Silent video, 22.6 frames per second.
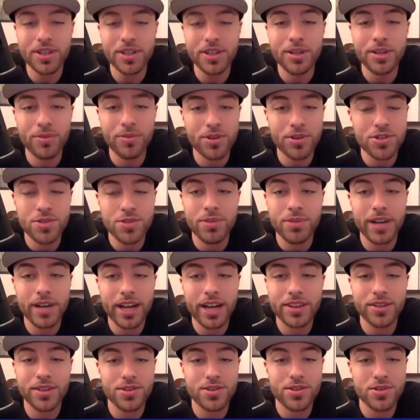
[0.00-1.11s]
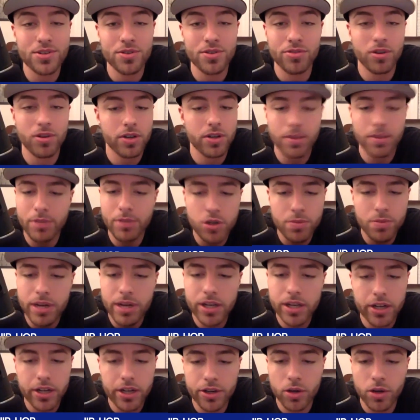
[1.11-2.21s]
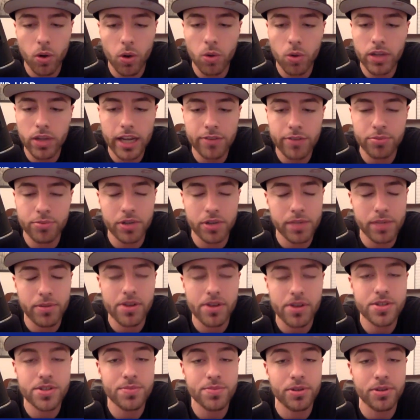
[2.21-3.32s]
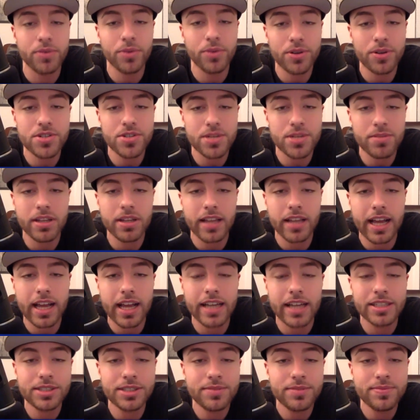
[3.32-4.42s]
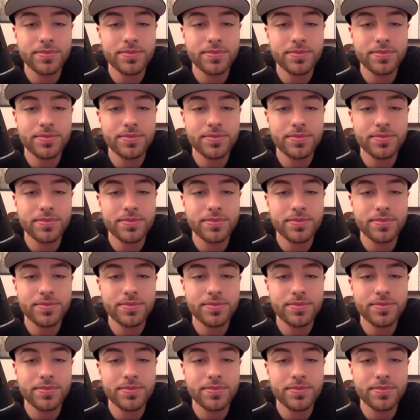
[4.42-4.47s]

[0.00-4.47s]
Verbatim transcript: in which you've been out there so far? I mean, you've been there your whole life pretty much, but what are some of the lies?